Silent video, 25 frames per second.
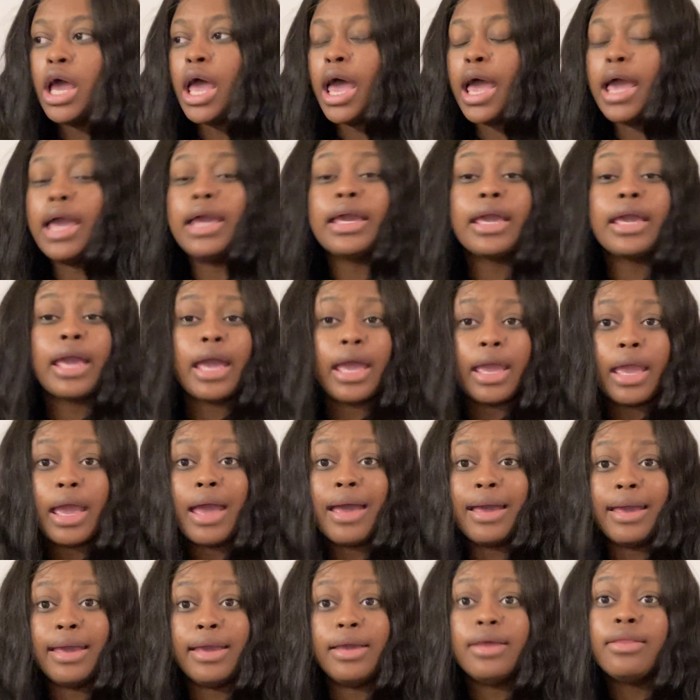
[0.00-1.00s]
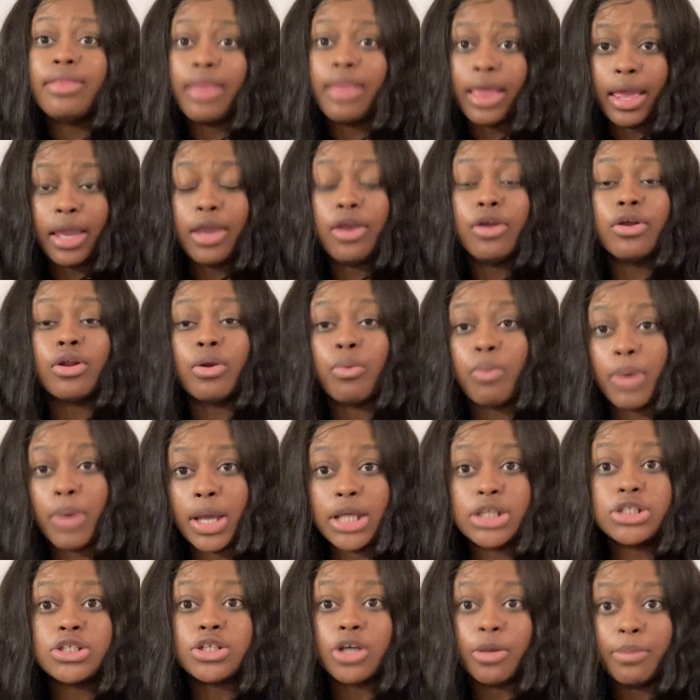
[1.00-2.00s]
AKA, they here to
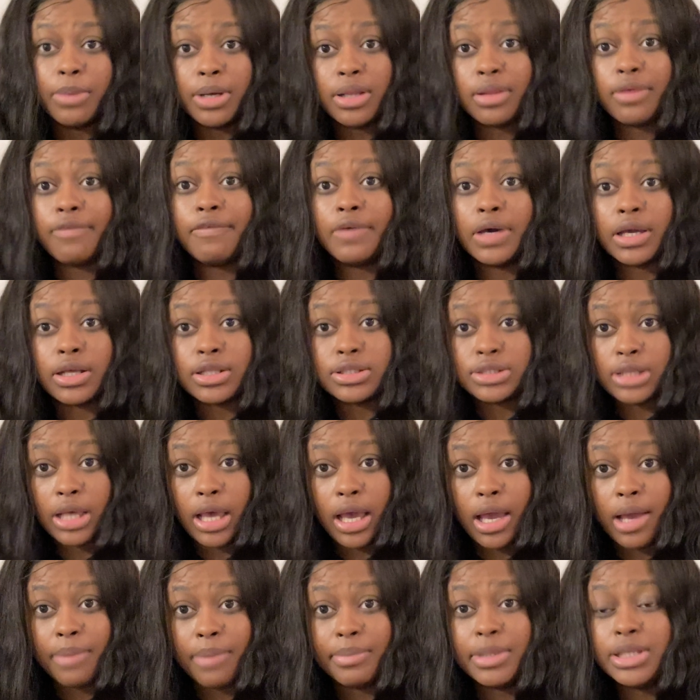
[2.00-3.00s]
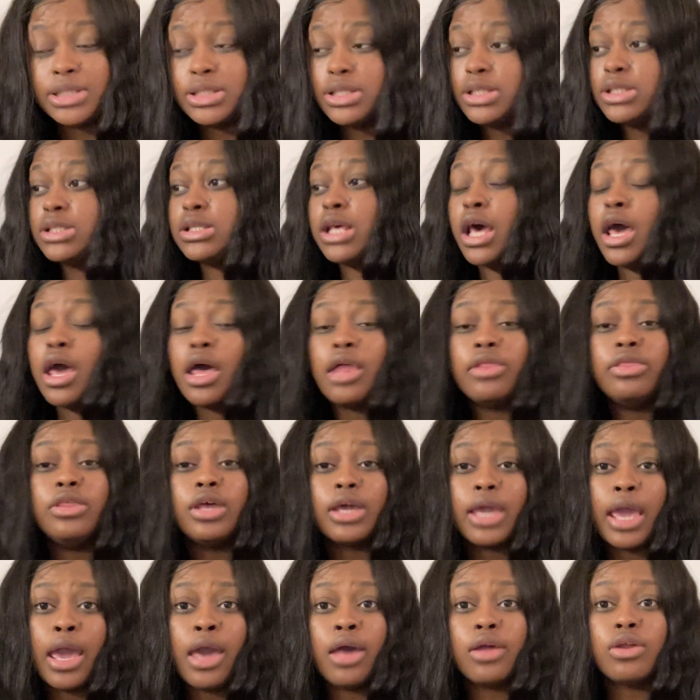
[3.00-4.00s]
waste your motherfucking time. This is the
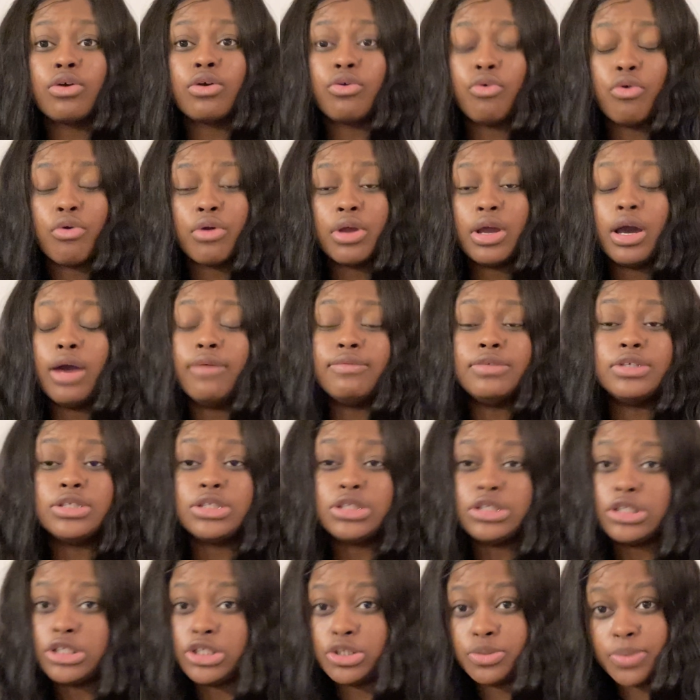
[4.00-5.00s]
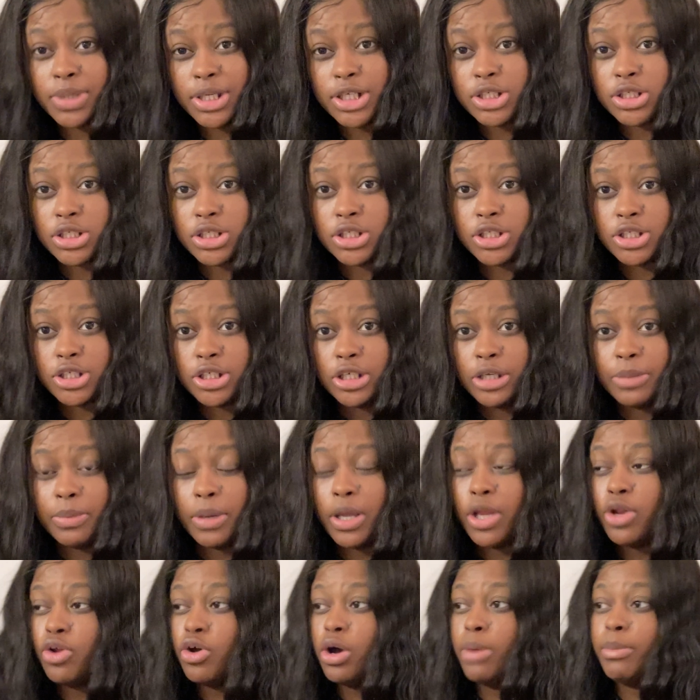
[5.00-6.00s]
category of the situationship.
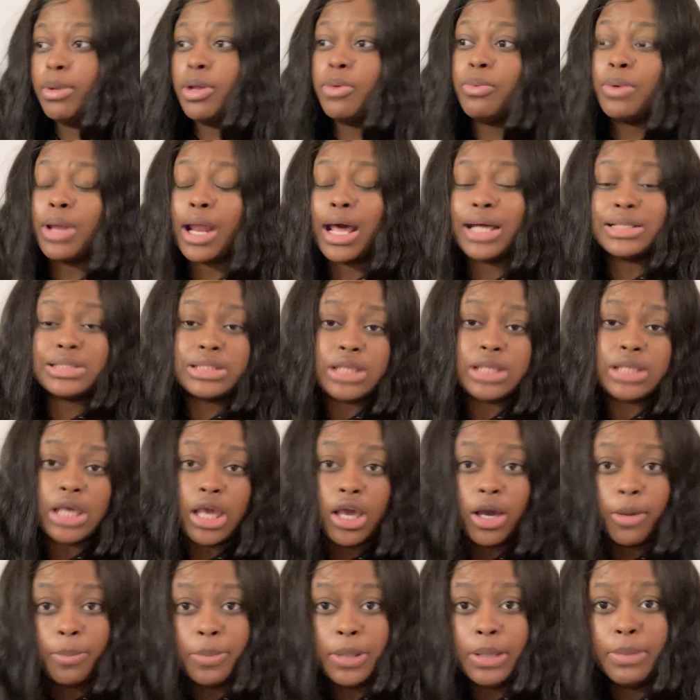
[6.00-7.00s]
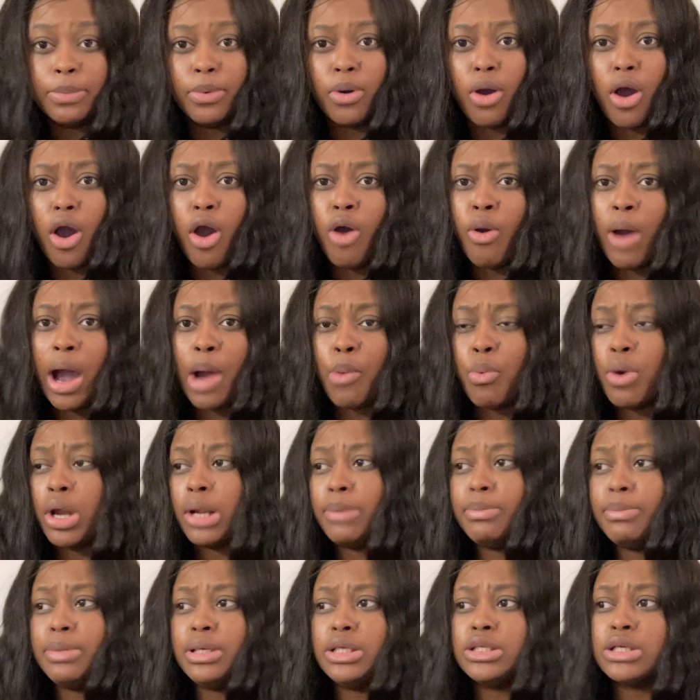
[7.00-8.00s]
And normally what I tell people, oh, I
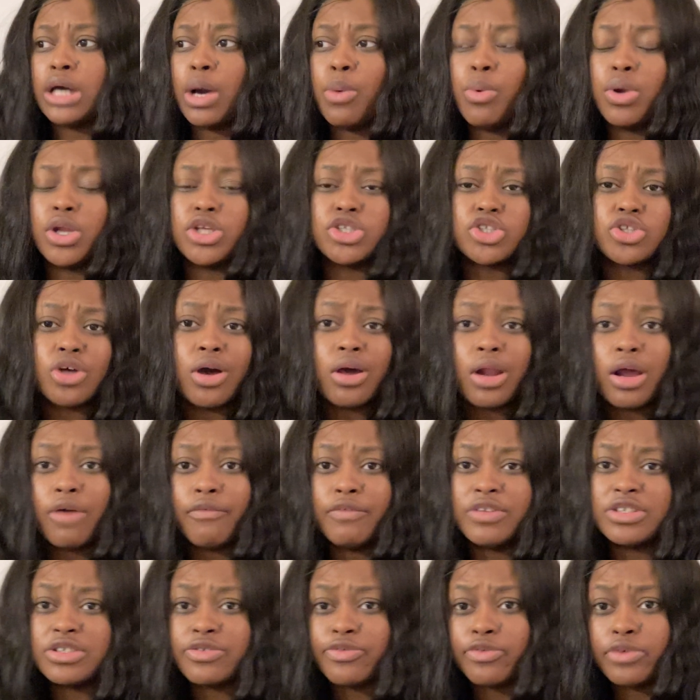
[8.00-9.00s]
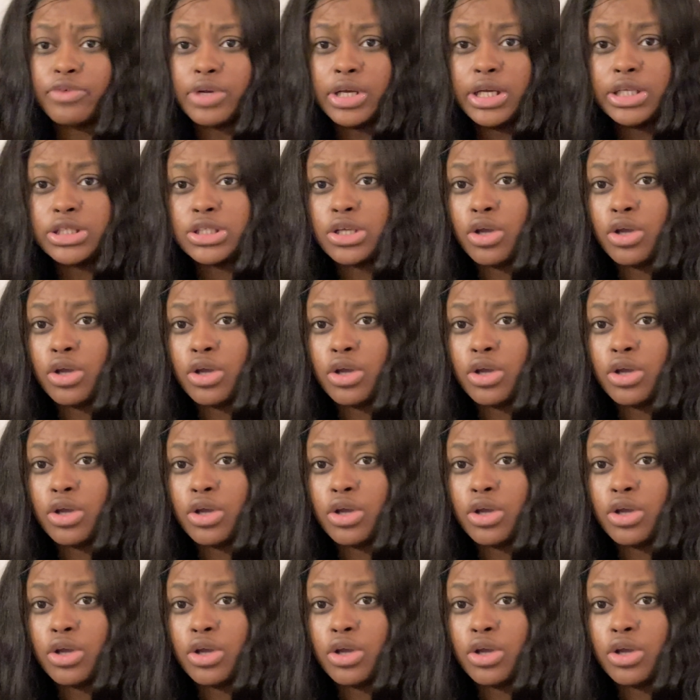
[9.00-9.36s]
want to start off as friends